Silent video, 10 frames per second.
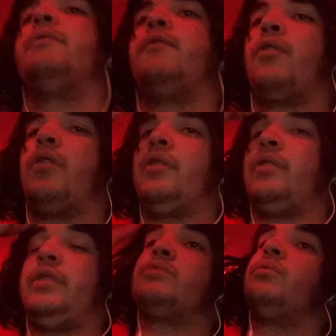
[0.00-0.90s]
before
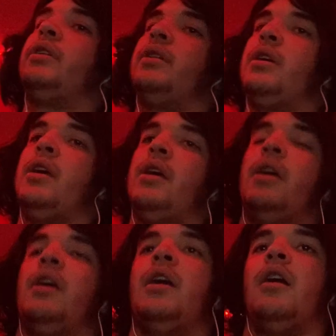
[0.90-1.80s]
this one
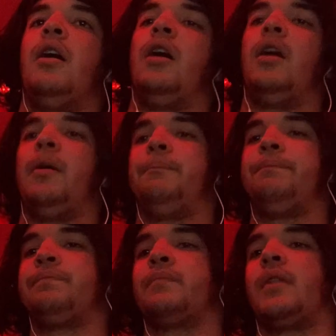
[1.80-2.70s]
um,
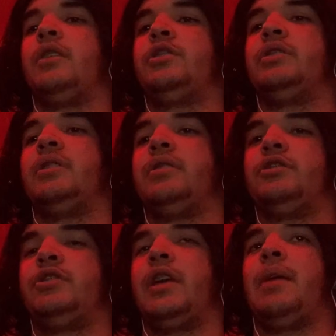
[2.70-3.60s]
and she said
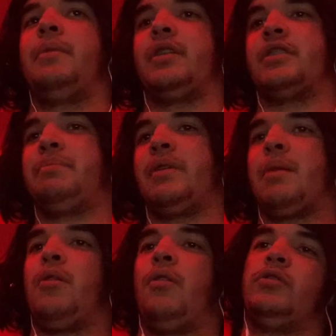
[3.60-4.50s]
she gave me like this big
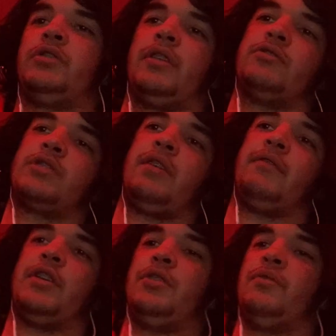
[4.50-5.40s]
apology. It was kind of
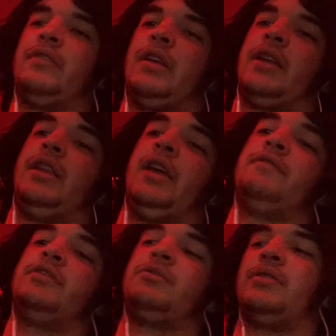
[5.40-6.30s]
like you and like a
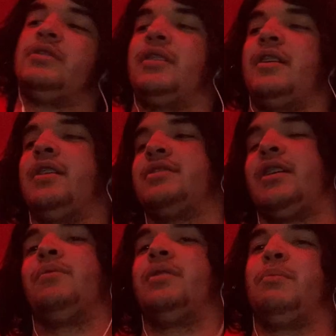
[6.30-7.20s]
Dave situation, I guess. I
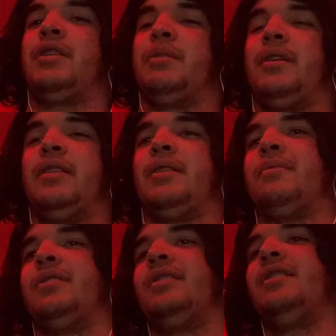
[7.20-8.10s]
don't want to bring up anything,
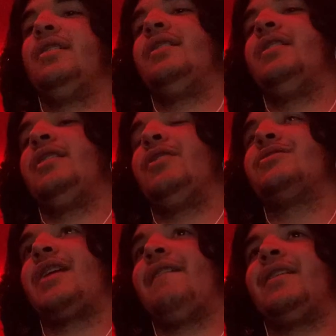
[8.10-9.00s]
but it
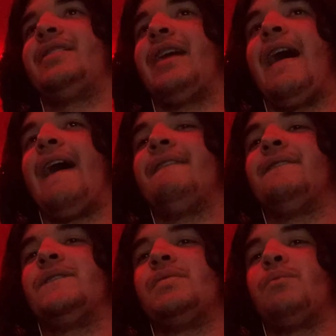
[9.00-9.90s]
was kind of like that
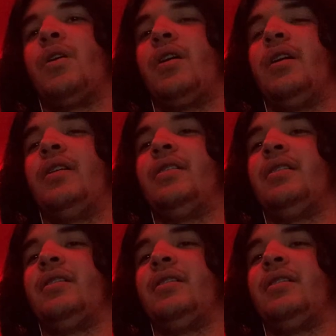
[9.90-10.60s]
where,